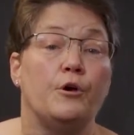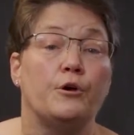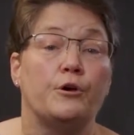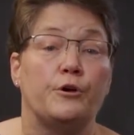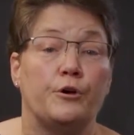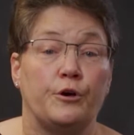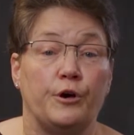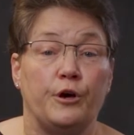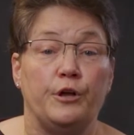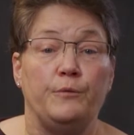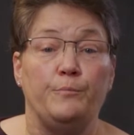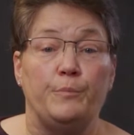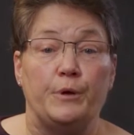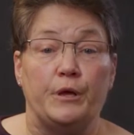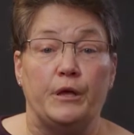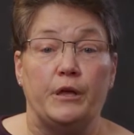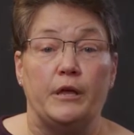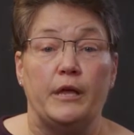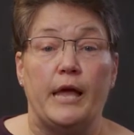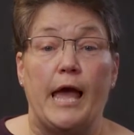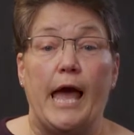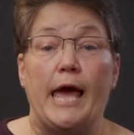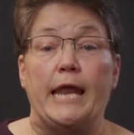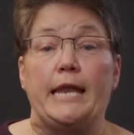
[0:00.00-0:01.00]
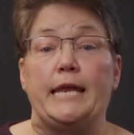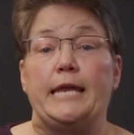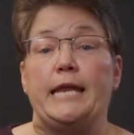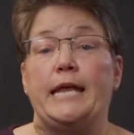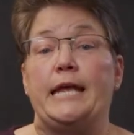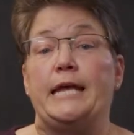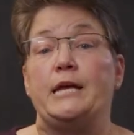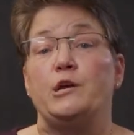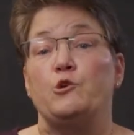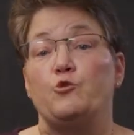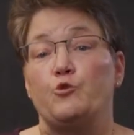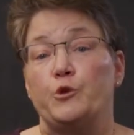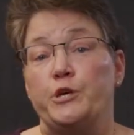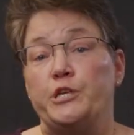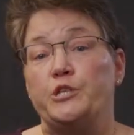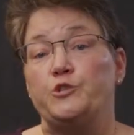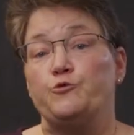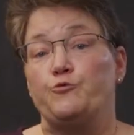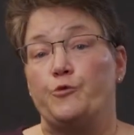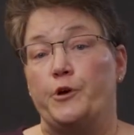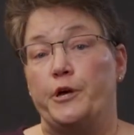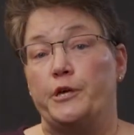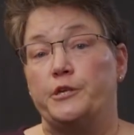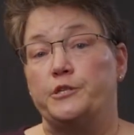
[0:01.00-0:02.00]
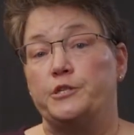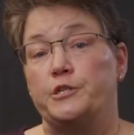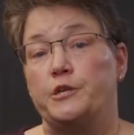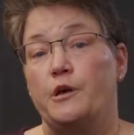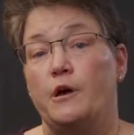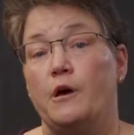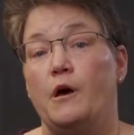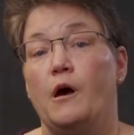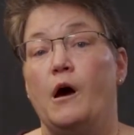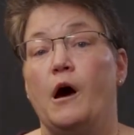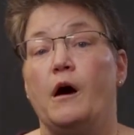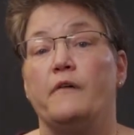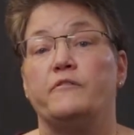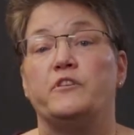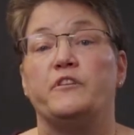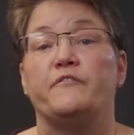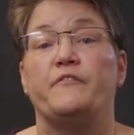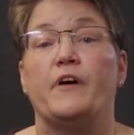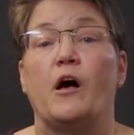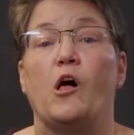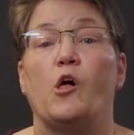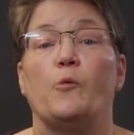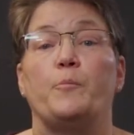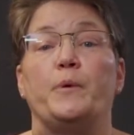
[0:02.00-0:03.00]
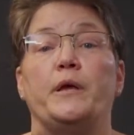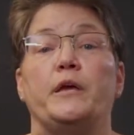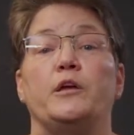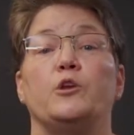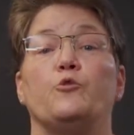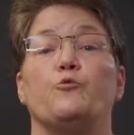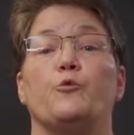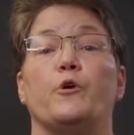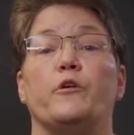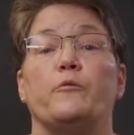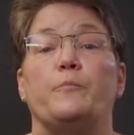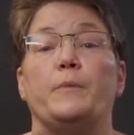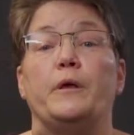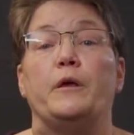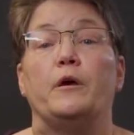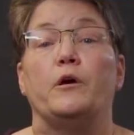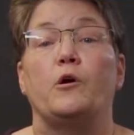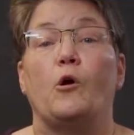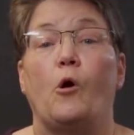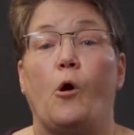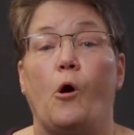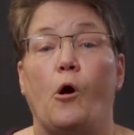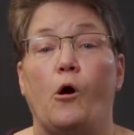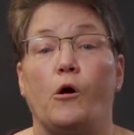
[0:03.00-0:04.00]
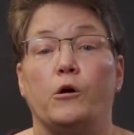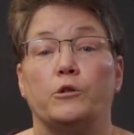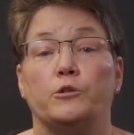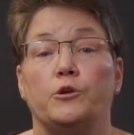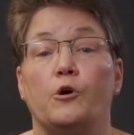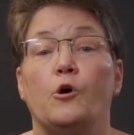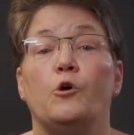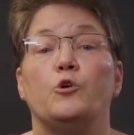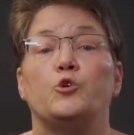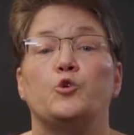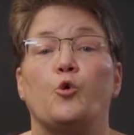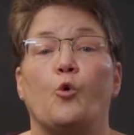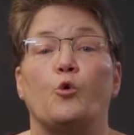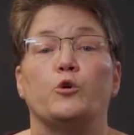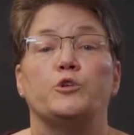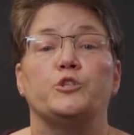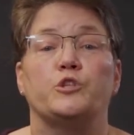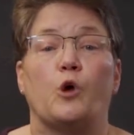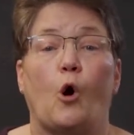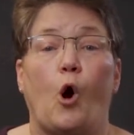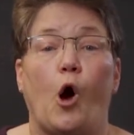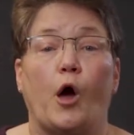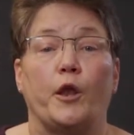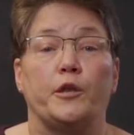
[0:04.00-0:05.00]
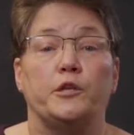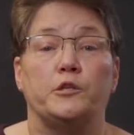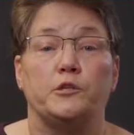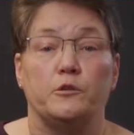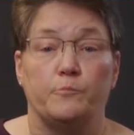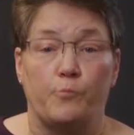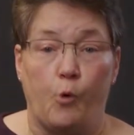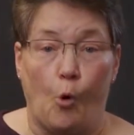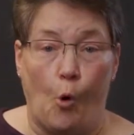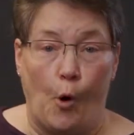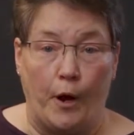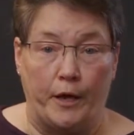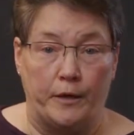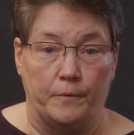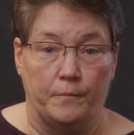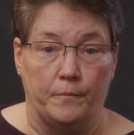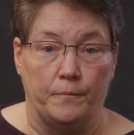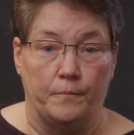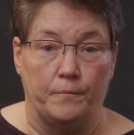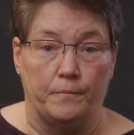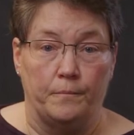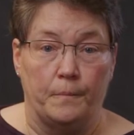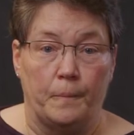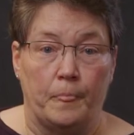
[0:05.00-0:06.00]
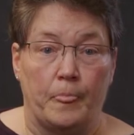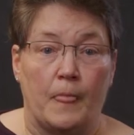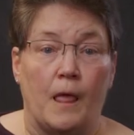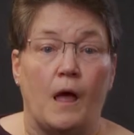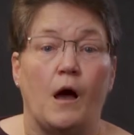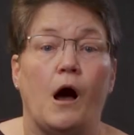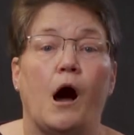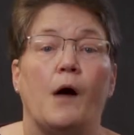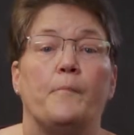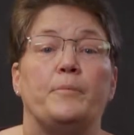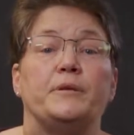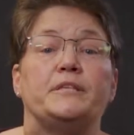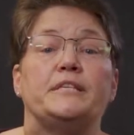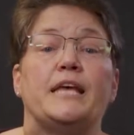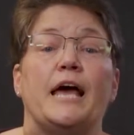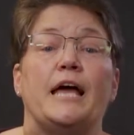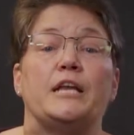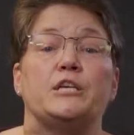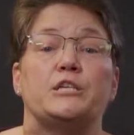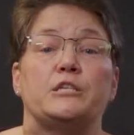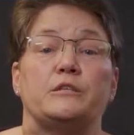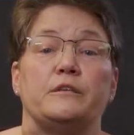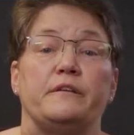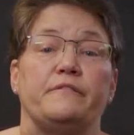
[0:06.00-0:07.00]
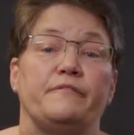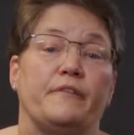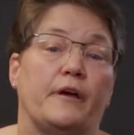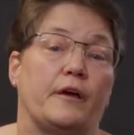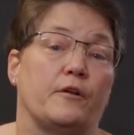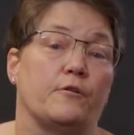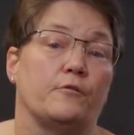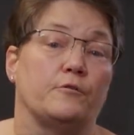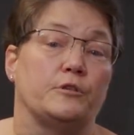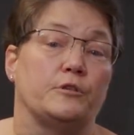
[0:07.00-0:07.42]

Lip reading: could be at an increased risk of developing an arrhythmia called torsade du point, a potentially fatal